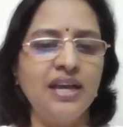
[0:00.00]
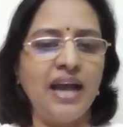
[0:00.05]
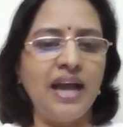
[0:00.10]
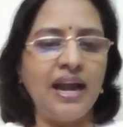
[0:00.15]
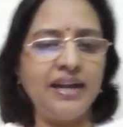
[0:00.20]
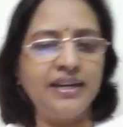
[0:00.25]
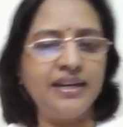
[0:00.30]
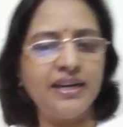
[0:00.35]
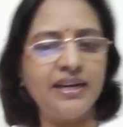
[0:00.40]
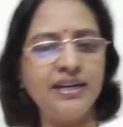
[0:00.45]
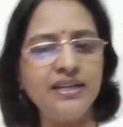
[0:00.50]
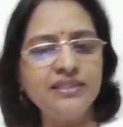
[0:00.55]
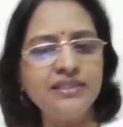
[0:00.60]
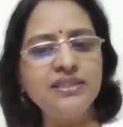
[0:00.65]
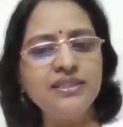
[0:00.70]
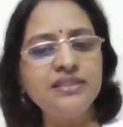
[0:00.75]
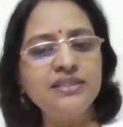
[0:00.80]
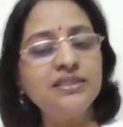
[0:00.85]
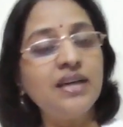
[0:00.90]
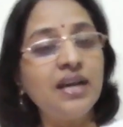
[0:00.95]
And
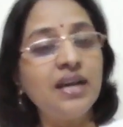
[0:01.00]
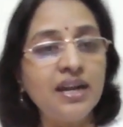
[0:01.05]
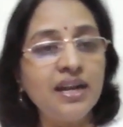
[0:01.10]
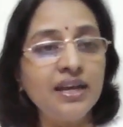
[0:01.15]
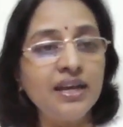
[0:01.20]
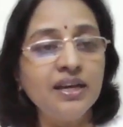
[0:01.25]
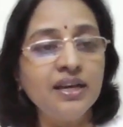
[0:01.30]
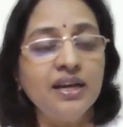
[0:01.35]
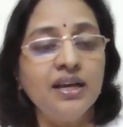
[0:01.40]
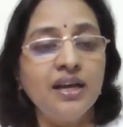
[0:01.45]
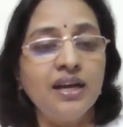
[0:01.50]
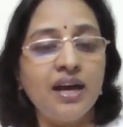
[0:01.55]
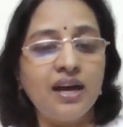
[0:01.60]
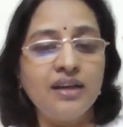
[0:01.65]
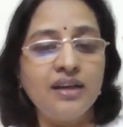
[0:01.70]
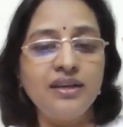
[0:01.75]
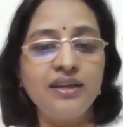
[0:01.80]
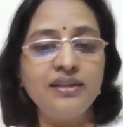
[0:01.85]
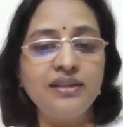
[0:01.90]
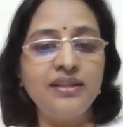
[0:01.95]
tendencies are like
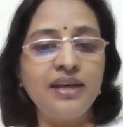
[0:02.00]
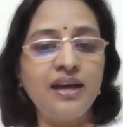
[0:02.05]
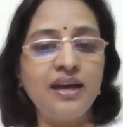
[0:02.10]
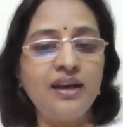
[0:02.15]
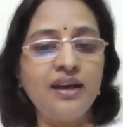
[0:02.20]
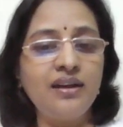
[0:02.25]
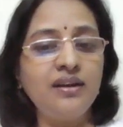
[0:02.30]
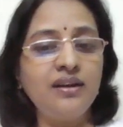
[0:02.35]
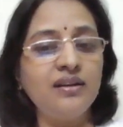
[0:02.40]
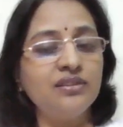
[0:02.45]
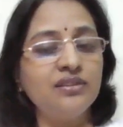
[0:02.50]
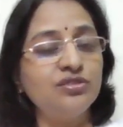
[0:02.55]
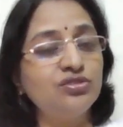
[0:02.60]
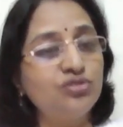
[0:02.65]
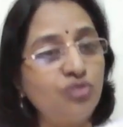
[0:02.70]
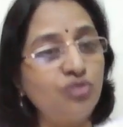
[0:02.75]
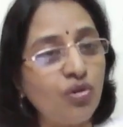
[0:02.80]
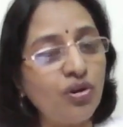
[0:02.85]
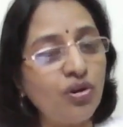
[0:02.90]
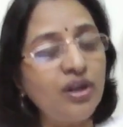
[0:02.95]
they are
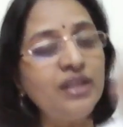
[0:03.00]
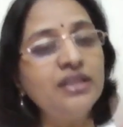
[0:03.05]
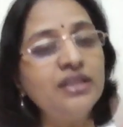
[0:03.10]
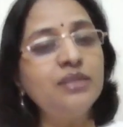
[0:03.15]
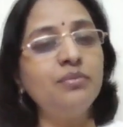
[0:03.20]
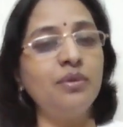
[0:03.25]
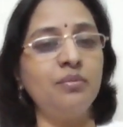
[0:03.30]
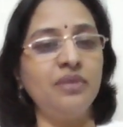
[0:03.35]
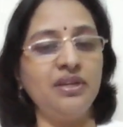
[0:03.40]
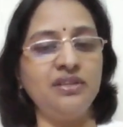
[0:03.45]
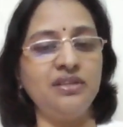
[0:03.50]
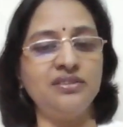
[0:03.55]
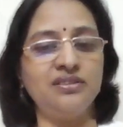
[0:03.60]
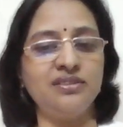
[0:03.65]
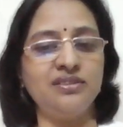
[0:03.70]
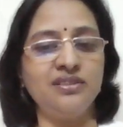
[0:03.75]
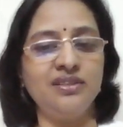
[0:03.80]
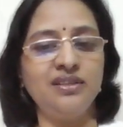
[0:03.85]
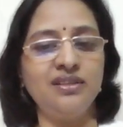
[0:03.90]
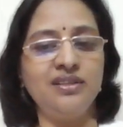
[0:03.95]
stored in the
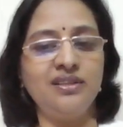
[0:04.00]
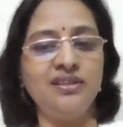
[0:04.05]
memories.